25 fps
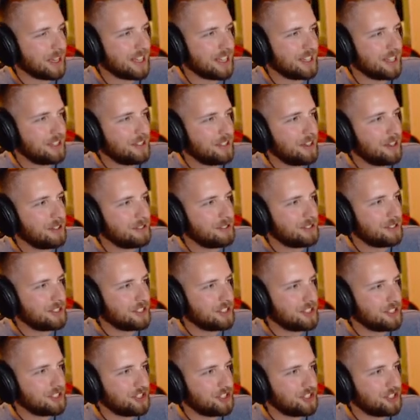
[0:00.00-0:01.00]
you know,
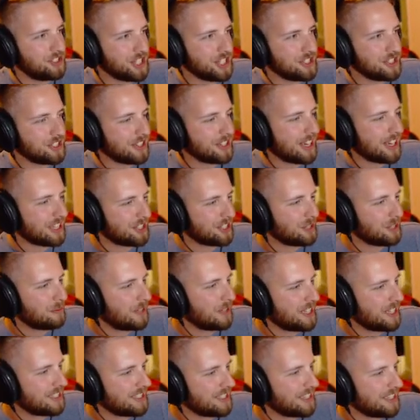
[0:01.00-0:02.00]
Ginger actually
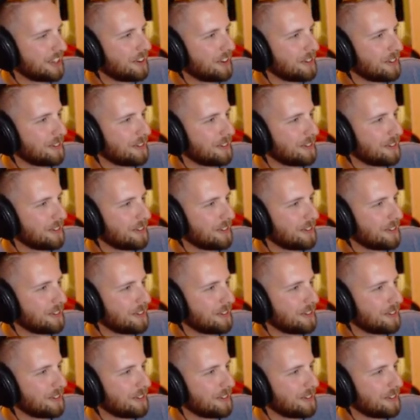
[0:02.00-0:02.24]
plays Eno?